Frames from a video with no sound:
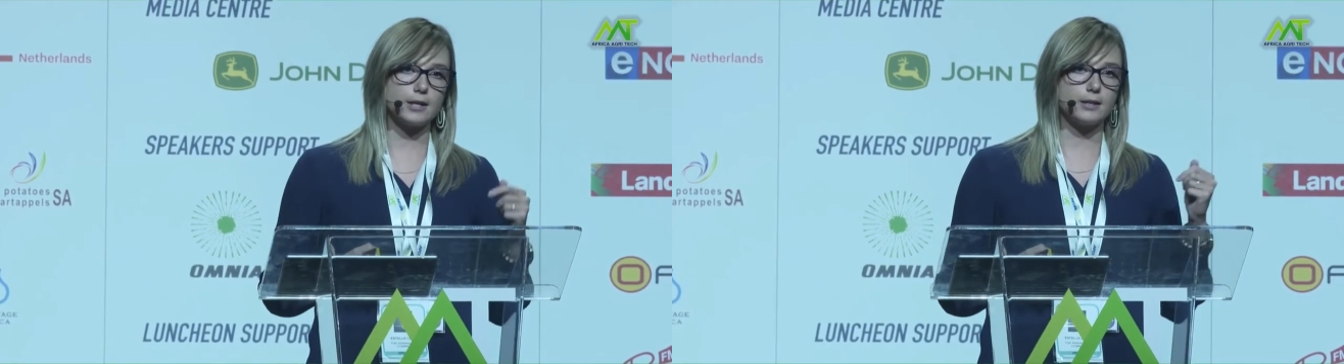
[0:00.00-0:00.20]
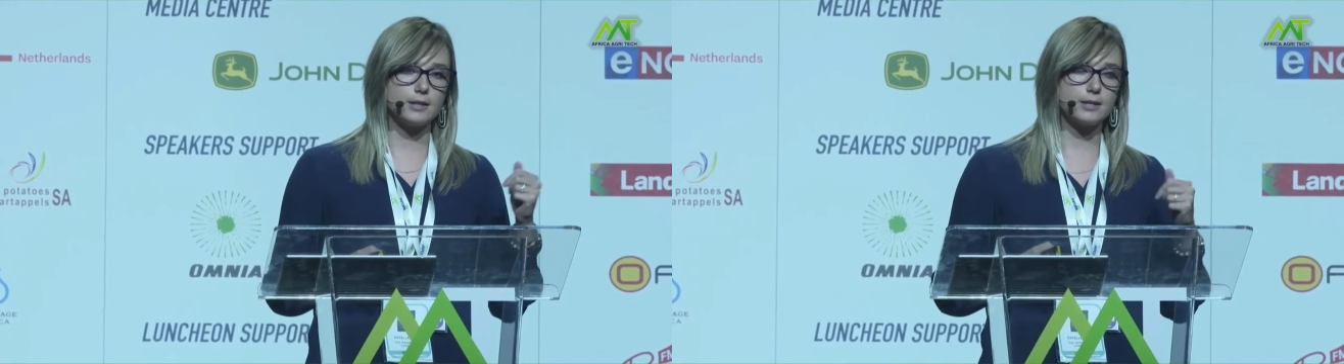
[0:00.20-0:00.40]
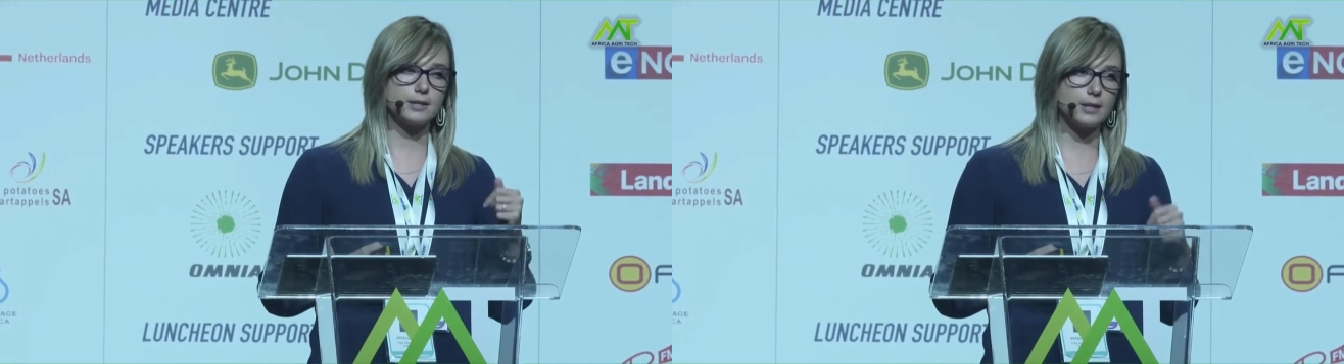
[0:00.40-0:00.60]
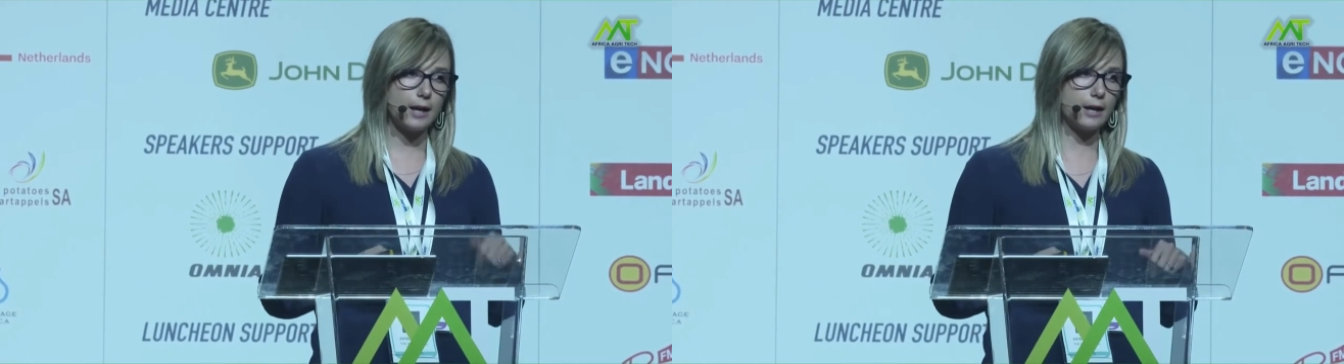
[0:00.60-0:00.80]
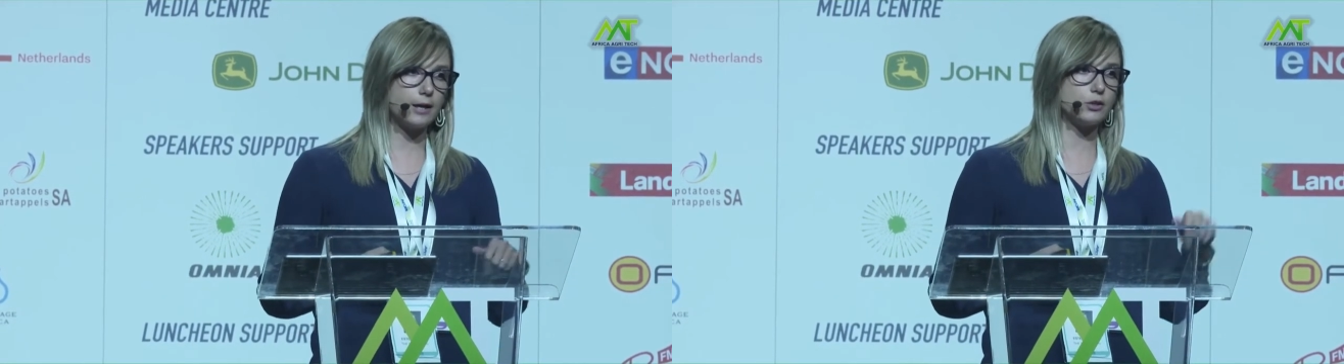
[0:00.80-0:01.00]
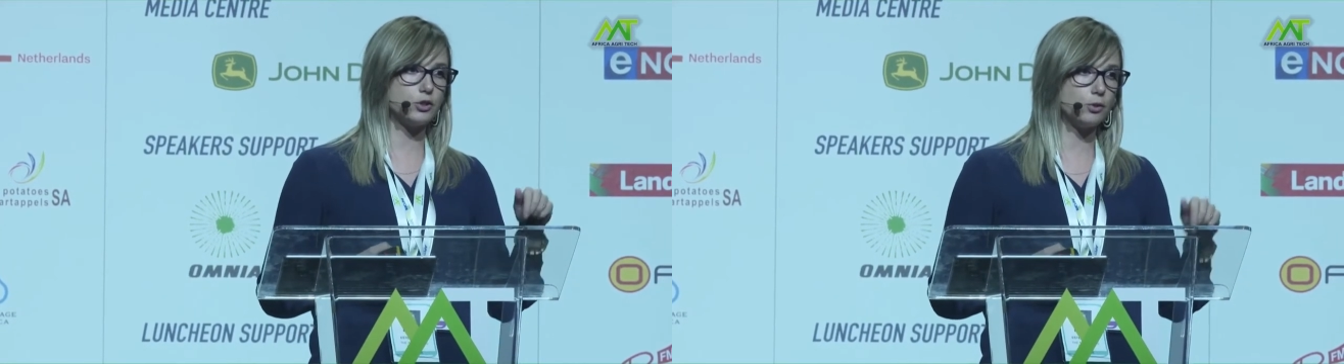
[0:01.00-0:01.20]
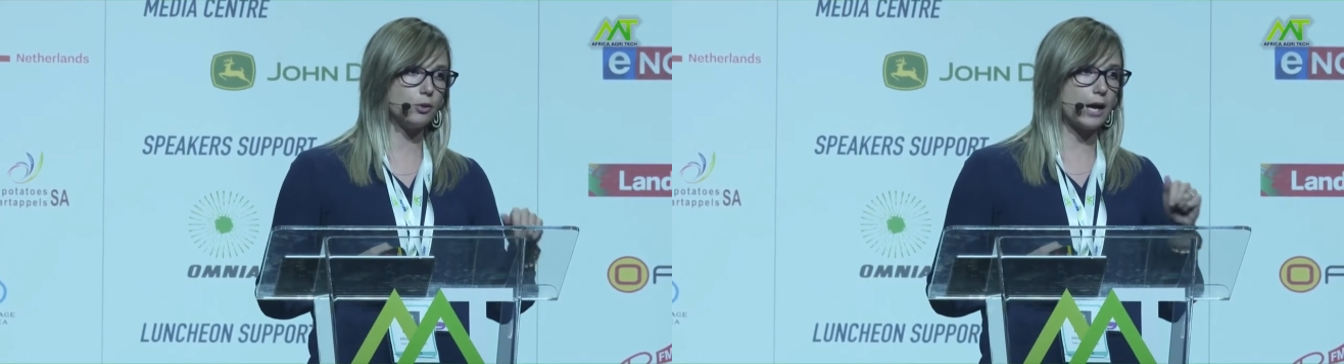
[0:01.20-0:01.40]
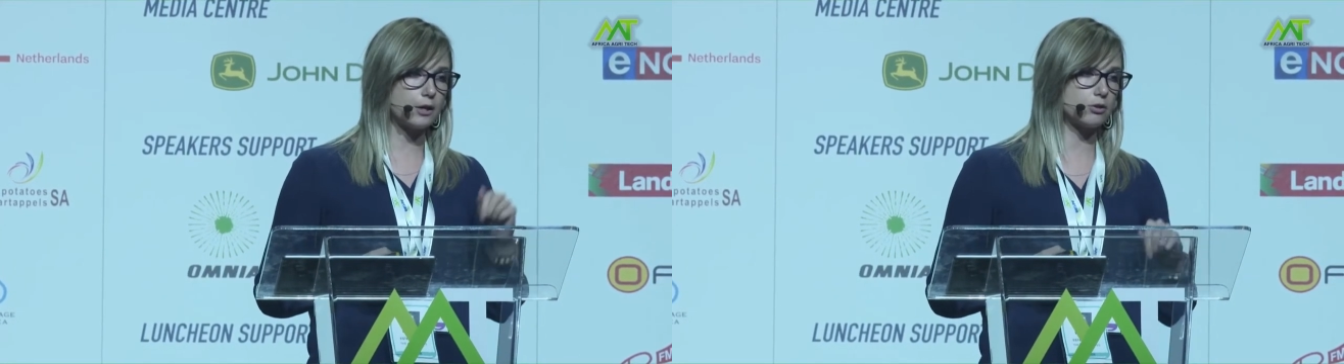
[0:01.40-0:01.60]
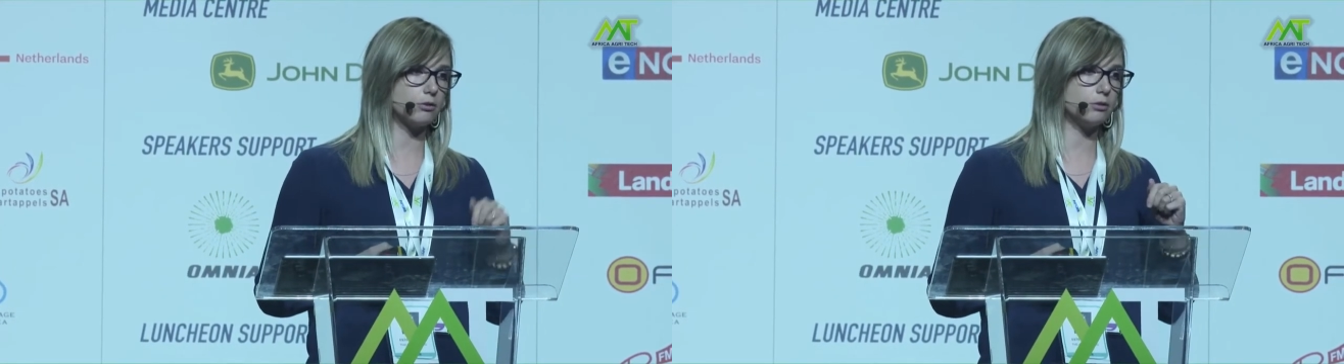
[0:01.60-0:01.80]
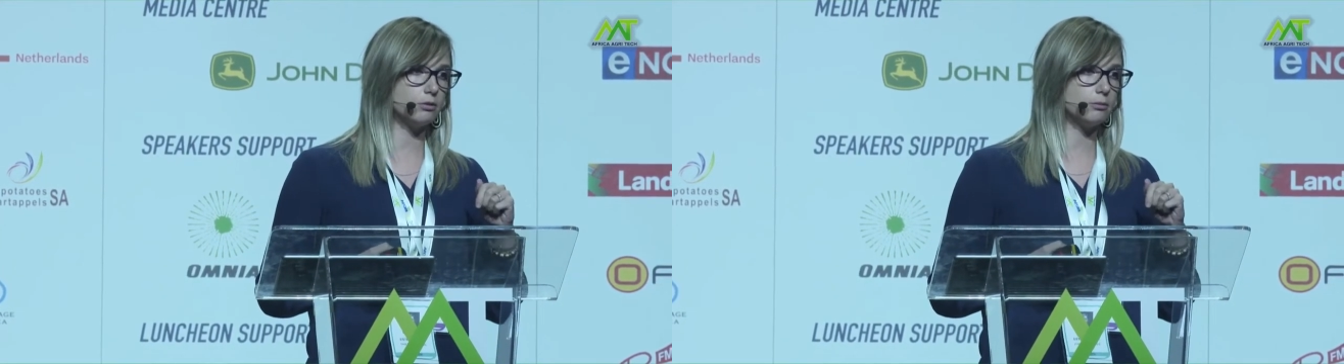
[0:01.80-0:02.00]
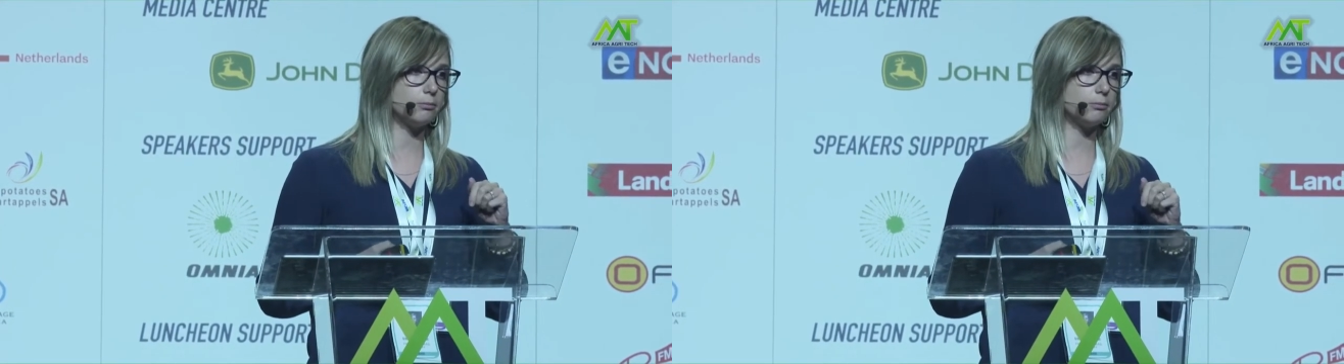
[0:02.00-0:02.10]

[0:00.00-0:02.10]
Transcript: understand your actual